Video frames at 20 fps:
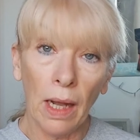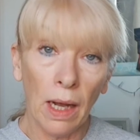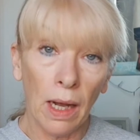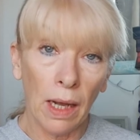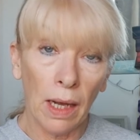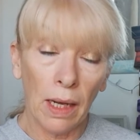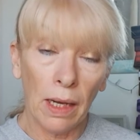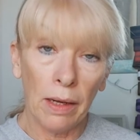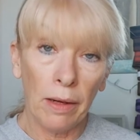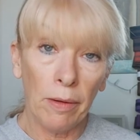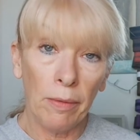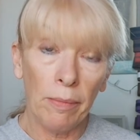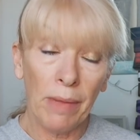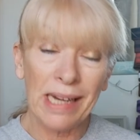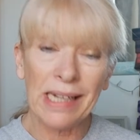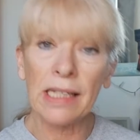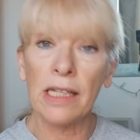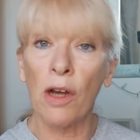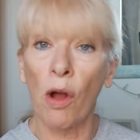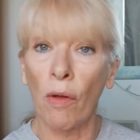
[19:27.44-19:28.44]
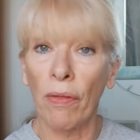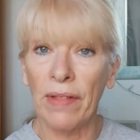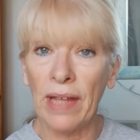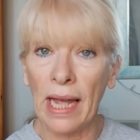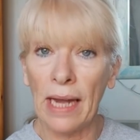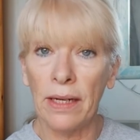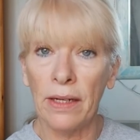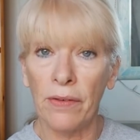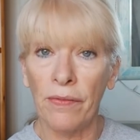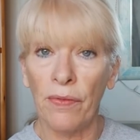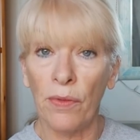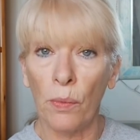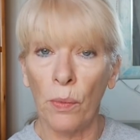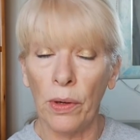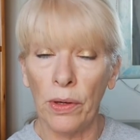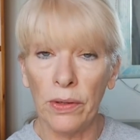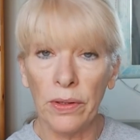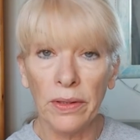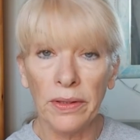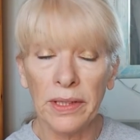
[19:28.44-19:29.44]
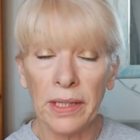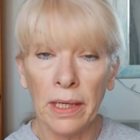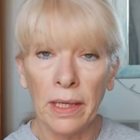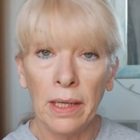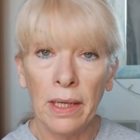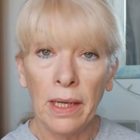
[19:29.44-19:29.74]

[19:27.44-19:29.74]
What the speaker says: It's not the end of the world.